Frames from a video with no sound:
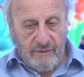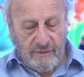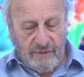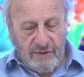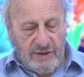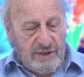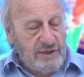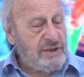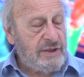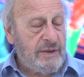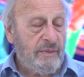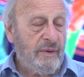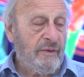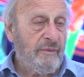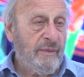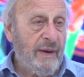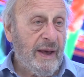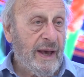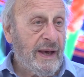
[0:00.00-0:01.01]
system of
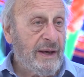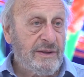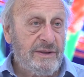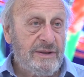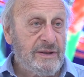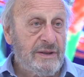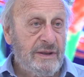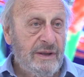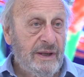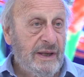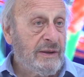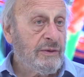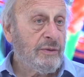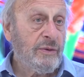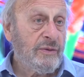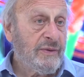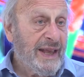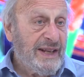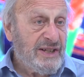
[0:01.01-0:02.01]
Marx, he
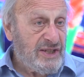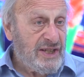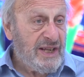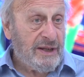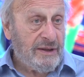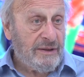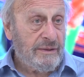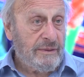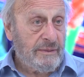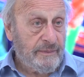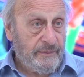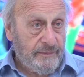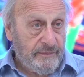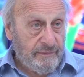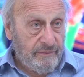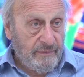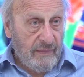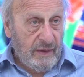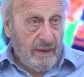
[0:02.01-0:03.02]
thought, that's it.
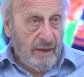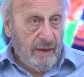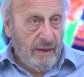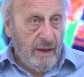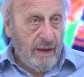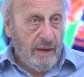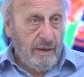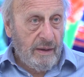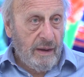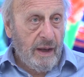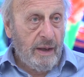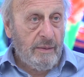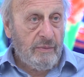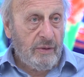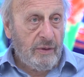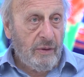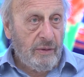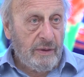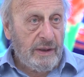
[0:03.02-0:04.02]
I
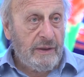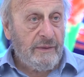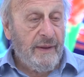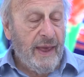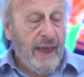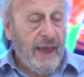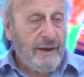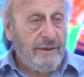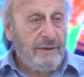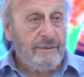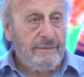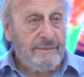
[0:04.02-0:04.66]
belong in that.